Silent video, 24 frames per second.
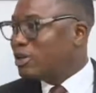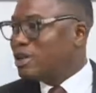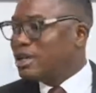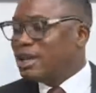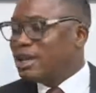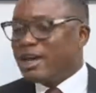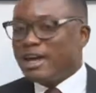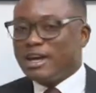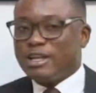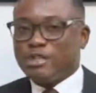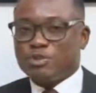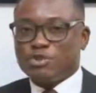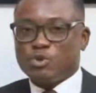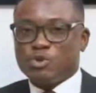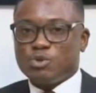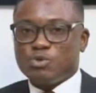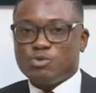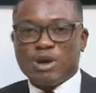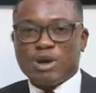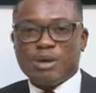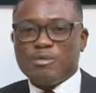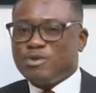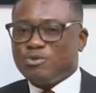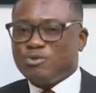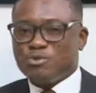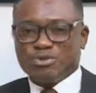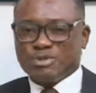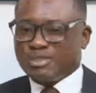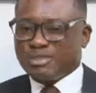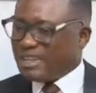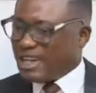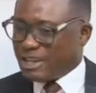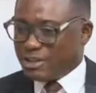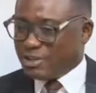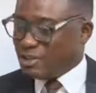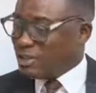And so
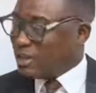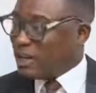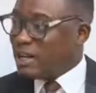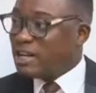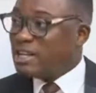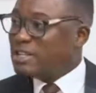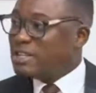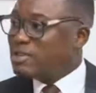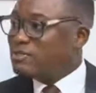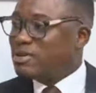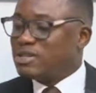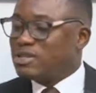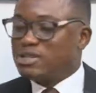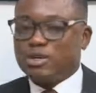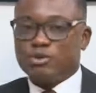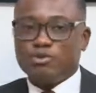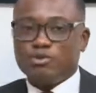like you clearly intimated,